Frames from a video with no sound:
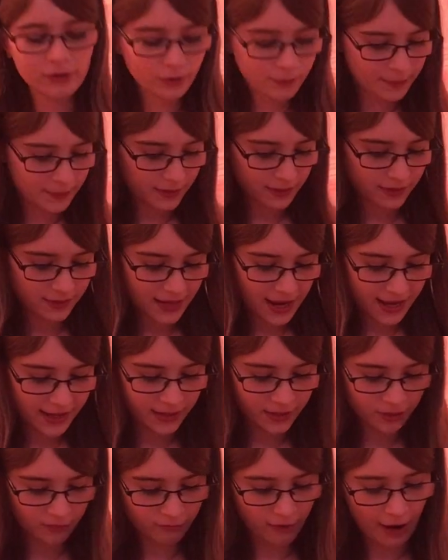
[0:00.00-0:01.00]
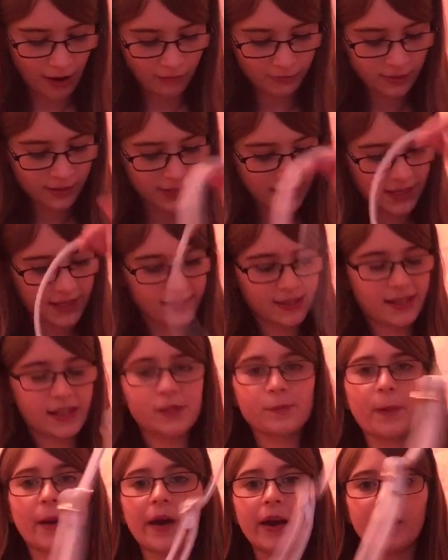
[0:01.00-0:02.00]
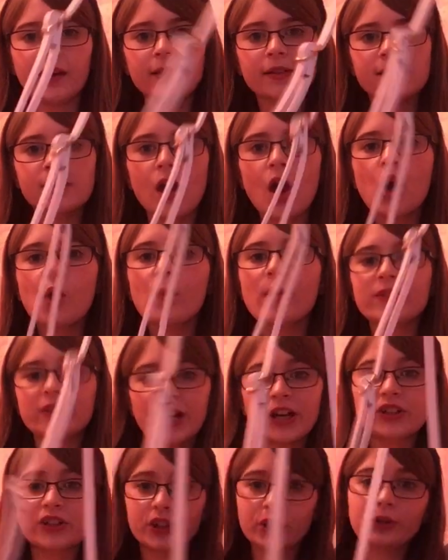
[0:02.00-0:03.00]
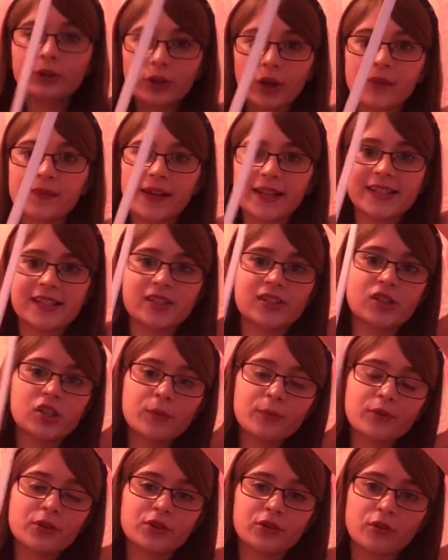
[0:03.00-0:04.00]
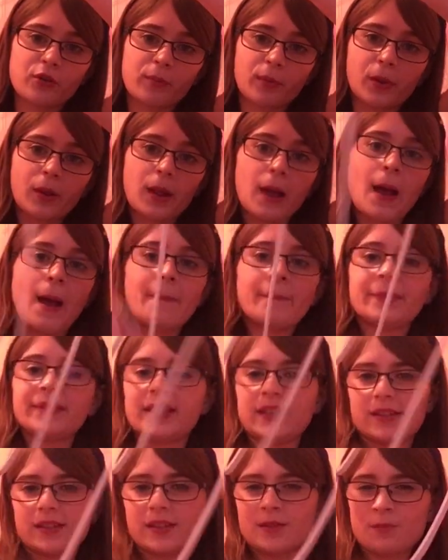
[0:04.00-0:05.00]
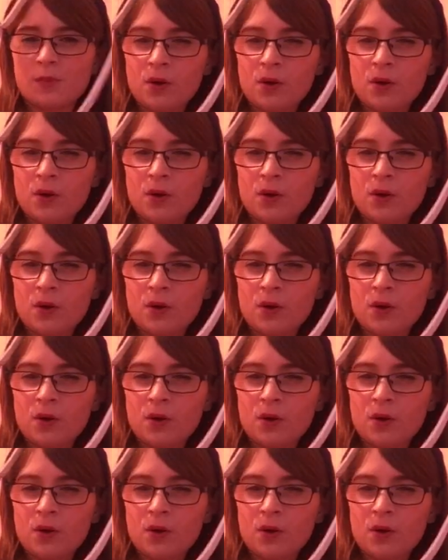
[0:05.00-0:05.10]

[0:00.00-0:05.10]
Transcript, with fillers: would be taking around is this purse, which I do love It's super adorable, but this is